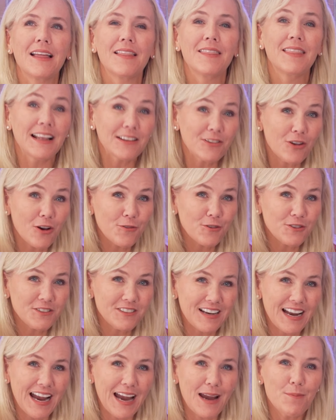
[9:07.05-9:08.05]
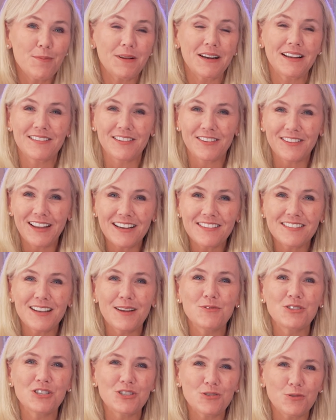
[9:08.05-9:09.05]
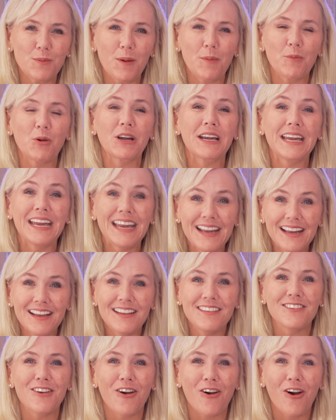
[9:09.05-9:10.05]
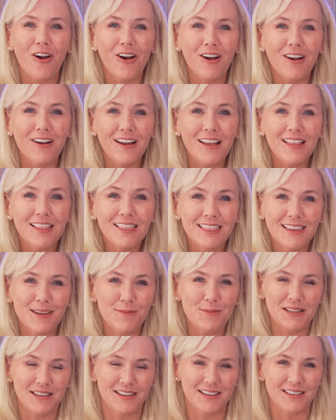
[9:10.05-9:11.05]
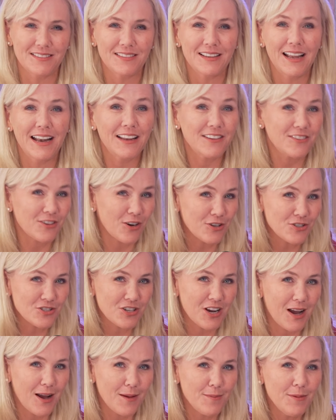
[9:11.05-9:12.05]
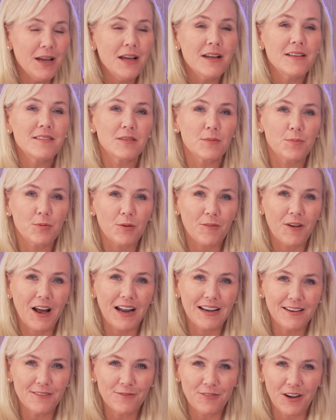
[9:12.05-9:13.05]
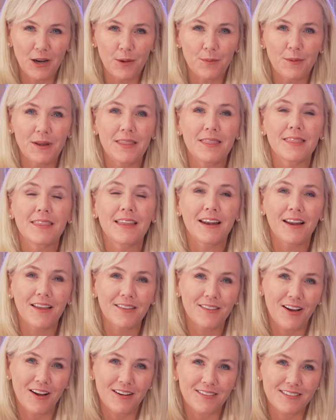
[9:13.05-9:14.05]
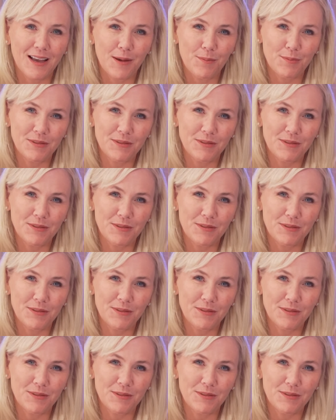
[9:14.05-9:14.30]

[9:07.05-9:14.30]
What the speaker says: That's all for today. But until next time, just remember, kids are limitless, and it's our job to provide an environment that unlocks that